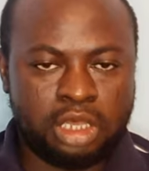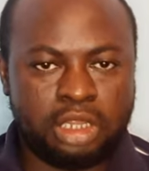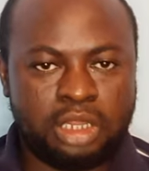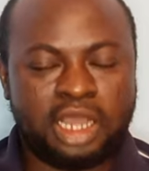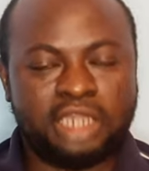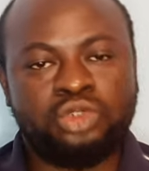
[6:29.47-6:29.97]

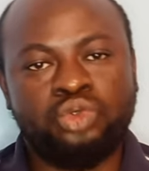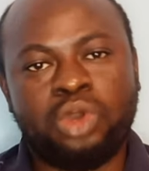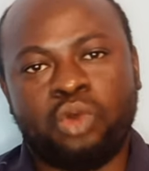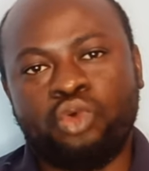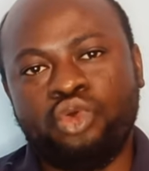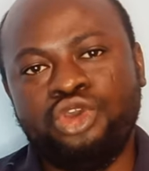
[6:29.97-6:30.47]
In that
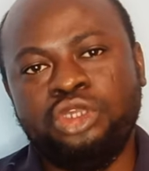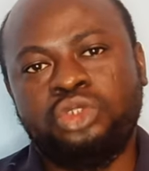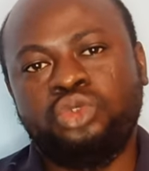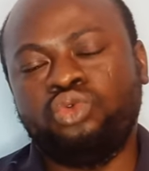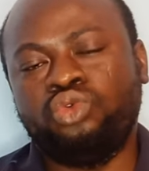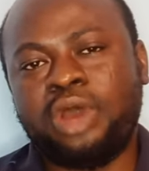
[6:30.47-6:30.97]
you are
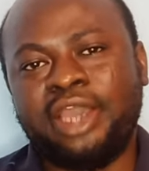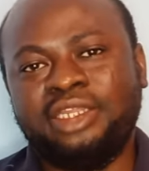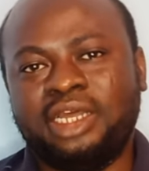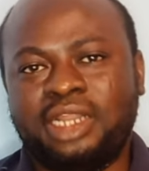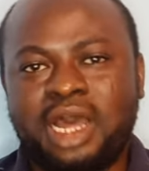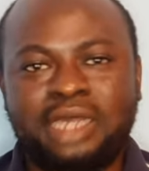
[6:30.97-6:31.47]
going to
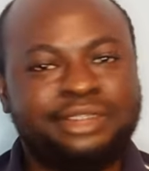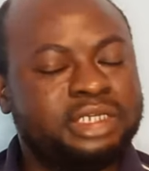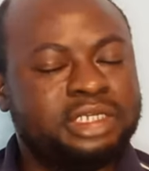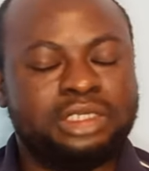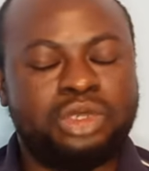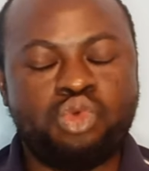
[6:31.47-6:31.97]
write an
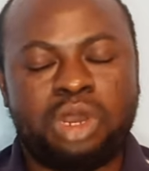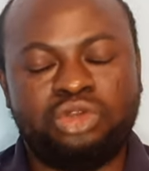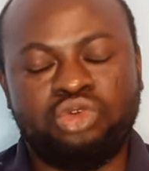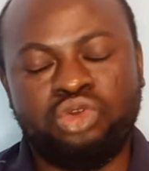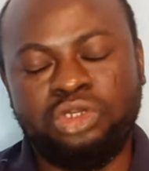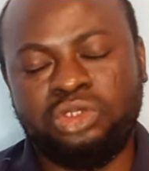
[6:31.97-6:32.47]
article, you
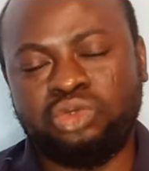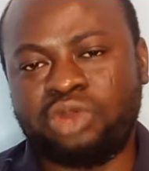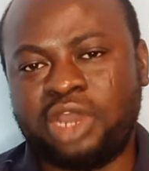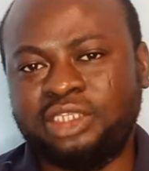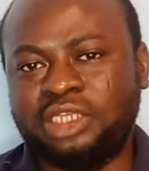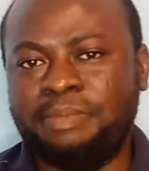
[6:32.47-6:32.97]
are going to
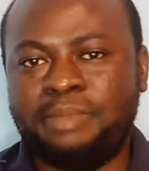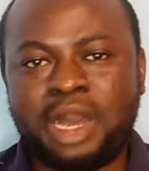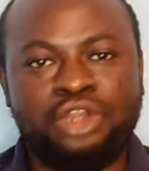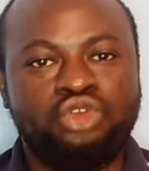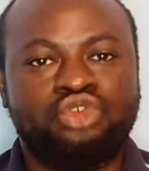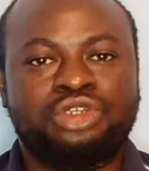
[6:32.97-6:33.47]
write a
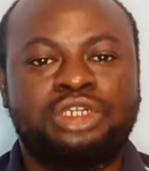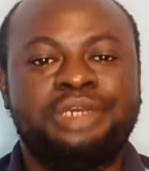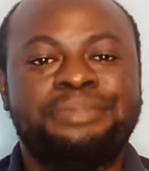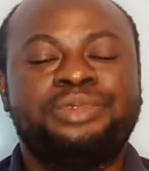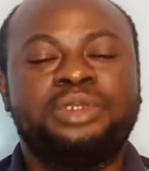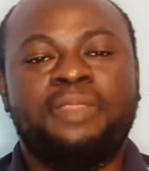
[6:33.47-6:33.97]

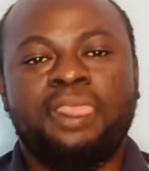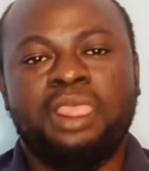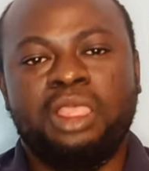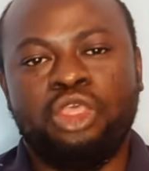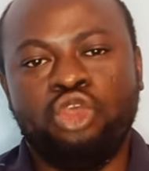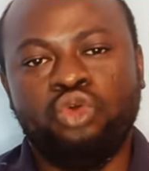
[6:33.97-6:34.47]
manuscript,
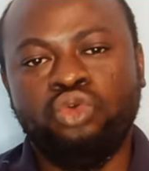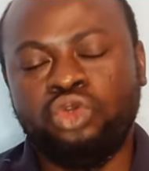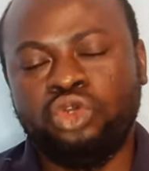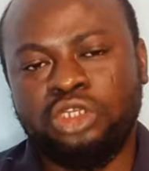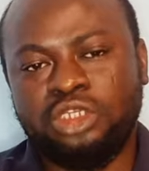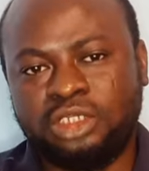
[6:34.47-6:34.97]
you
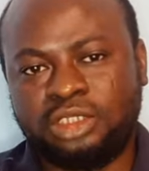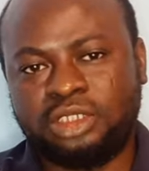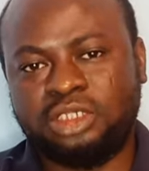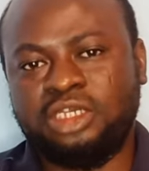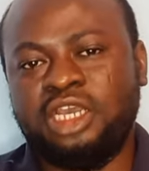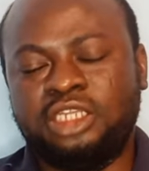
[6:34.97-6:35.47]

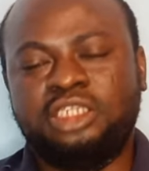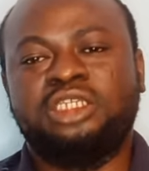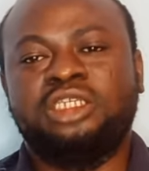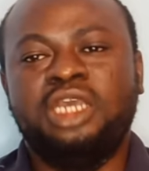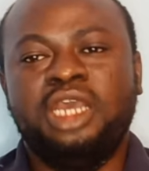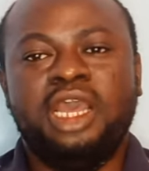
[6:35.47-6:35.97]

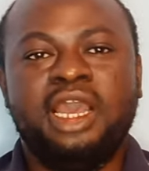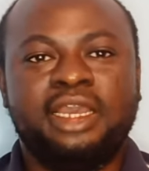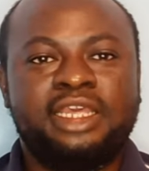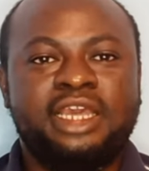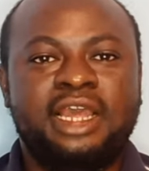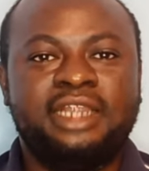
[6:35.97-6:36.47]
search
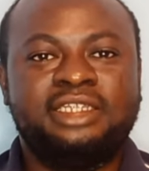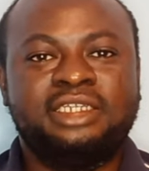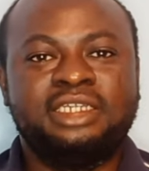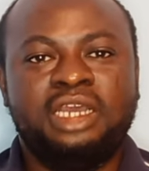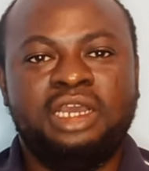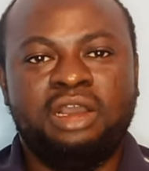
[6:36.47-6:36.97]
and
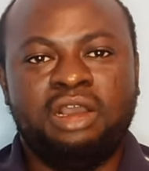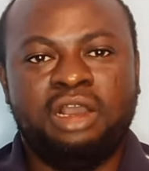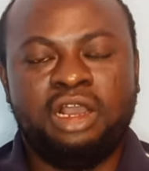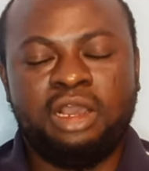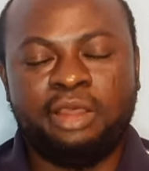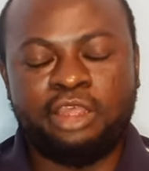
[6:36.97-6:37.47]
get
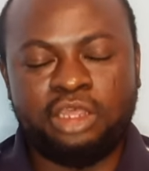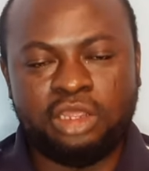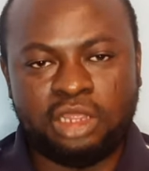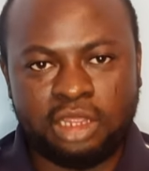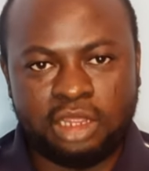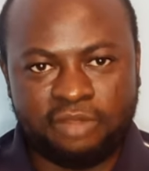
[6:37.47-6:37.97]

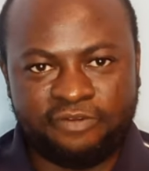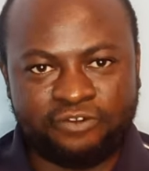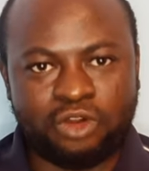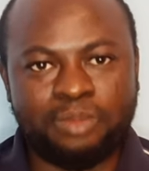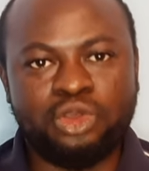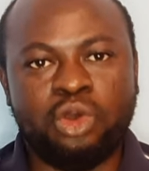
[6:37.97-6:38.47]

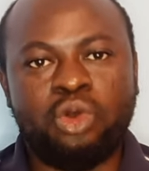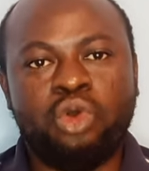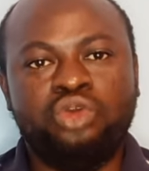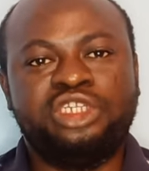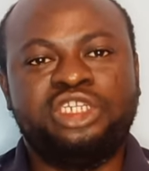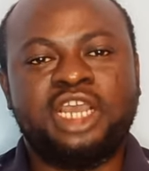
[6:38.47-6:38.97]
from your
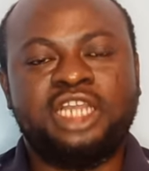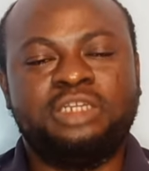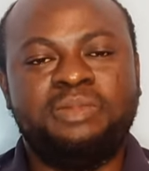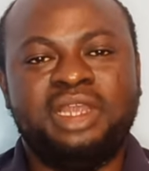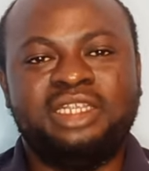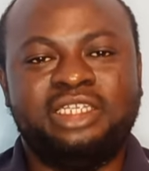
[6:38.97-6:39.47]
own
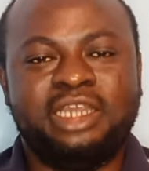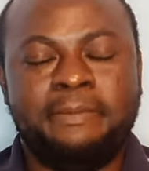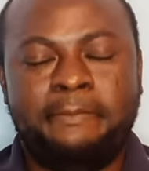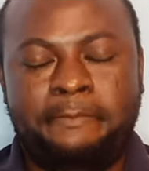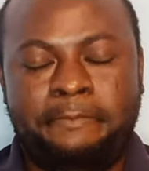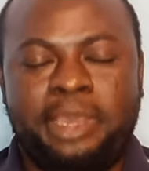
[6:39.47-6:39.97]
judgment
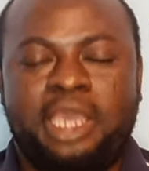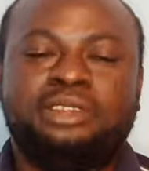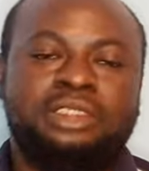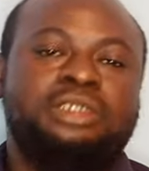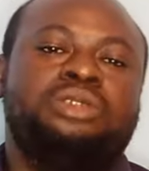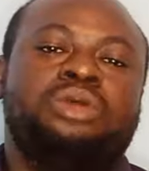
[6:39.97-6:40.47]
the
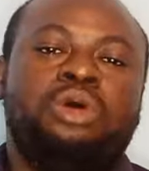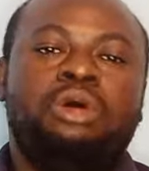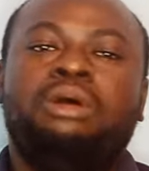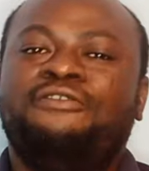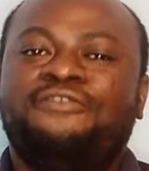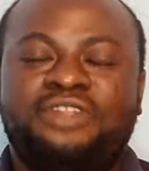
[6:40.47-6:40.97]
best
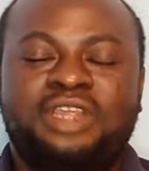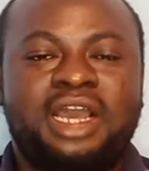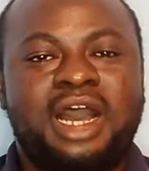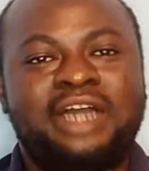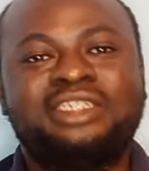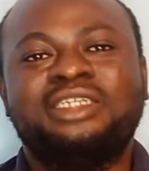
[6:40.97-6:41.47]
of
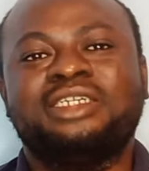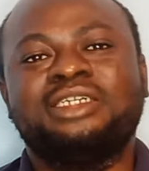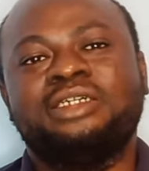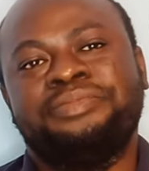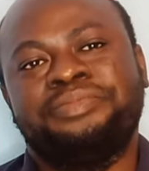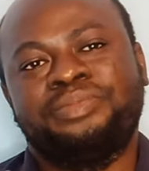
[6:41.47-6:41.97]
the
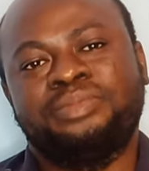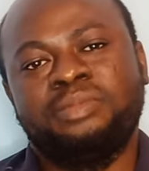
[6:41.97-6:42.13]
article.